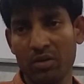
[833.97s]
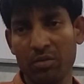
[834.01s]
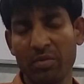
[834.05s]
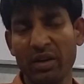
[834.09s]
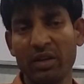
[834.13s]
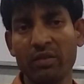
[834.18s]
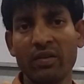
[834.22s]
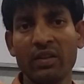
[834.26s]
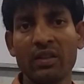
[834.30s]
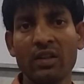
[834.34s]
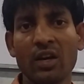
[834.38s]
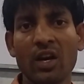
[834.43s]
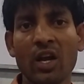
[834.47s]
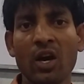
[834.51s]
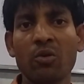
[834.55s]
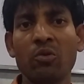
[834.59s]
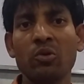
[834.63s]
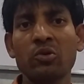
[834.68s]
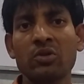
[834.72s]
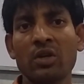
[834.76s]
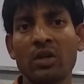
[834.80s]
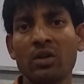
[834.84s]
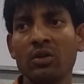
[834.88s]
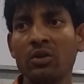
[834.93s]
between the
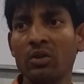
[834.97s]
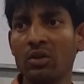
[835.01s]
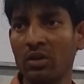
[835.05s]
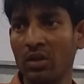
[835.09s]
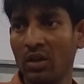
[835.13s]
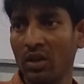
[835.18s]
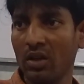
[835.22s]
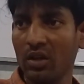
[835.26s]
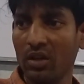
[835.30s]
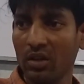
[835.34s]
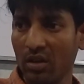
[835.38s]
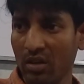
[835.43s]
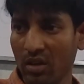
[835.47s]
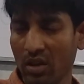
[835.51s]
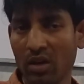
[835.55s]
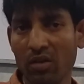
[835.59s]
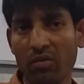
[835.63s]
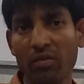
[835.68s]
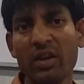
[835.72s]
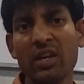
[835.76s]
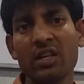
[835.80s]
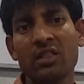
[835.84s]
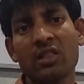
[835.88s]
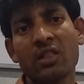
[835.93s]
Laos and
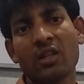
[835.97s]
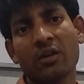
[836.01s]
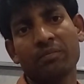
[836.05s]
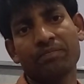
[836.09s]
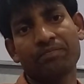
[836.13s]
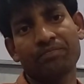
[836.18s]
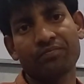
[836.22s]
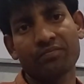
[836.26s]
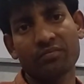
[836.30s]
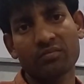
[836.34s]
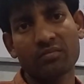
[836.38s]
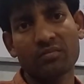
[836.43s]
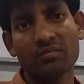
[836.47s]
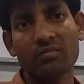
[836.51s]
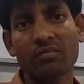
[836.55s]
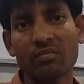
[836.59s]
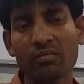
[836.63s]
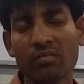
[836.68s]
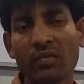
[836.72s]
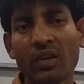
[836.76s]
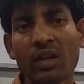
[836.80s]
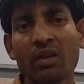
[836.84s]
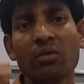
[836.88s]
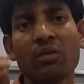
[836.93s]
Vietnam.
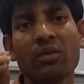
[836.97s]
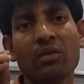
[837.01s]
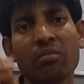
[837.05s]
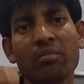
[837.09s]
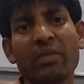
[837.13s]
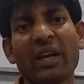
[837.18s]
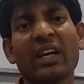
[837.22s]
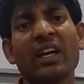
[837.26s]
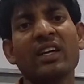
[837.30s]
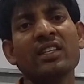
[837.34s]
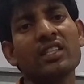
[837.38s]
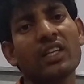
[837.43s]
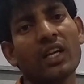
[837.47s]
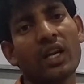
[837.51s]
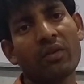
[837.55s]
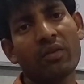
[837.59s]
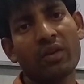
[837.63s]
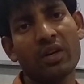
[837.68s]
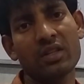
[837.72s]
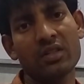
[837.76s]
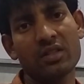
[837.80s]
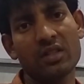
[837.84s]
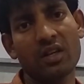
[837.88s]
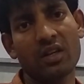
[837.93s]
Mekong
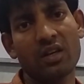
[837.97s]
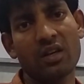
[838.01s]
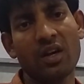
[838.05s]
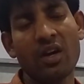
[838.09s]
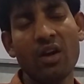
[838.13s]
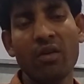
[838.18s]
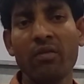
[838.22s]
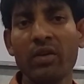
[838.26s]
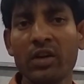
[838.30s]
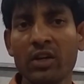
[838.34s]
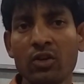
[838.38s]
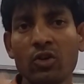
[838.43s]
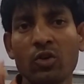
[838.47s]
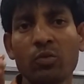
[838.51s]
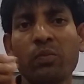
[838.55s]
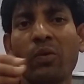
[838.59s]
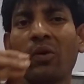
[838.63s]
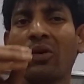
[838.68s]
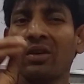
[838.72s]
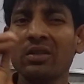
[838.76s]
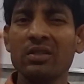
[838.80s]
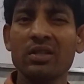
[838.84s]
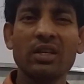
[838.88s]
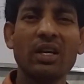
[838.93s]
River is there. We need to
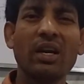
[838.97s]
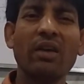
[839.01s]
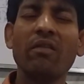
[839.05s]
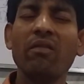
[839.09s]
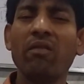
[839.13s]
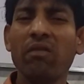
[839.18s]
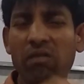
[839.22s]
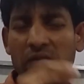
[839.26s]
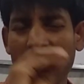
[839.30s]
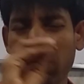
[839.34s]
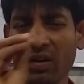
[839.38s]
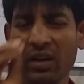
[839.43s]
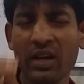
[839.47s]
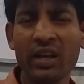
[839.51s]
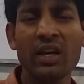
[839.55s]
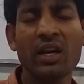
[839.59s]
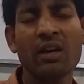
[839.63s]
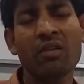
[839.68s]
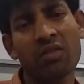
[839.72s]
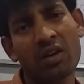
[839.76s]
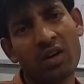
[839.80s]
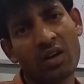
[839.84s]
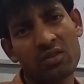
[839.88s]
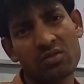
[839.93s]
focus on every
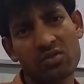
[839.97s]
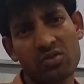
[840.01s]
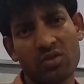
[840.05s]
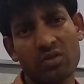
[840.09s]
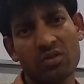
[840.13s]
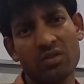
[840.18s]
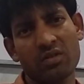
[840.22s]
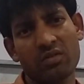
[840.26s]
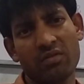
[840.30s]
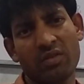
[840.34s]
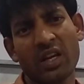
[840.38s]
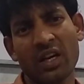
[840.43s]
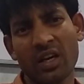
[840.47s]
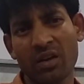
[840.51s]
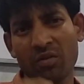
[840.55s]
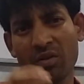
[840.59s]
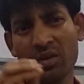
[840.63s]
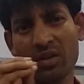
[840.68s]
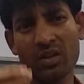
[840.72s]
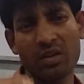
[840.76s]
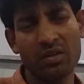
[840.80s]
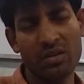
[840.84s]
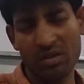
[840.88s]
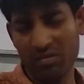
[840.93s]
river also.
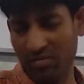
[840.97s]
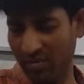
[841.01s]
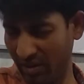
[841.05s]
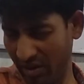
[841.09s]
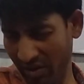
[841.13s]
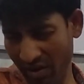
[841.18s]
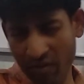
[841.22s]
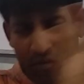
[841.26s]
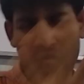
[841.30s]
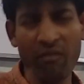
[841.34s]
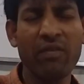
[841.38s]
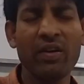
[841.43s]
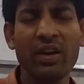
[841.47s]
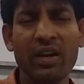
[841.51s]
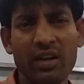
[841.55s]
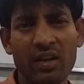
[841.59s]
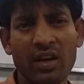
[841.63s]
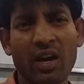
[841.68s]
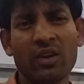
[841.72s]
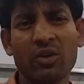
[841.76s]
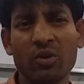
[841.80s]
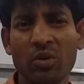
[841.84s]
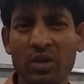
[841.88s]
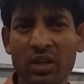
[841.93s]
Every,
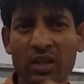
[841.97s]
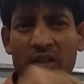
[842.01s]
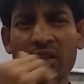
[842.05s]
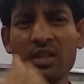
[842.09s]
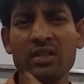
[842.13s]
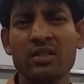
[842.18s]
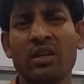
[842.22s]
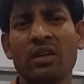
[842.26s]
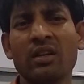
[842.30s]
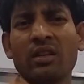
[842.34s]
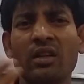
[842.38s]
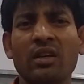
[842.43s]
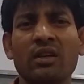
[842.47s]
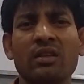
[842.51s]
not only this and